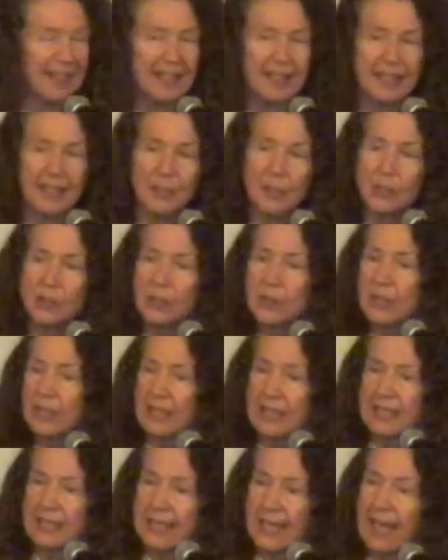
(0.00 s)
He's using
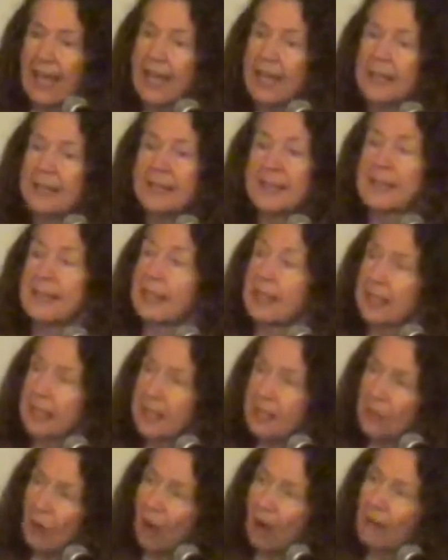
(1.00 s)
his hands,
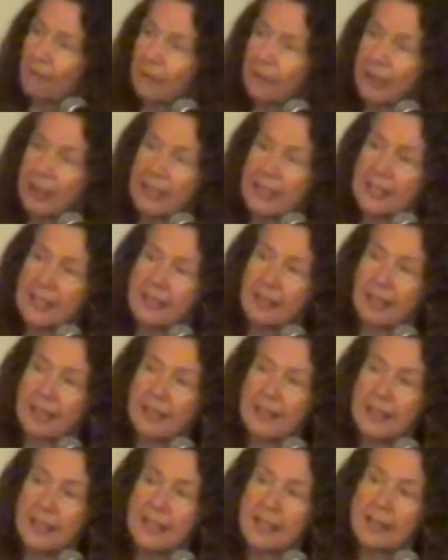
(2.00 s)
he's offering his
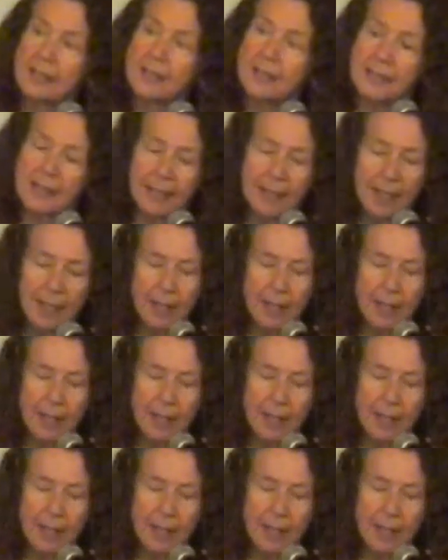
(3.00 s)
ideas.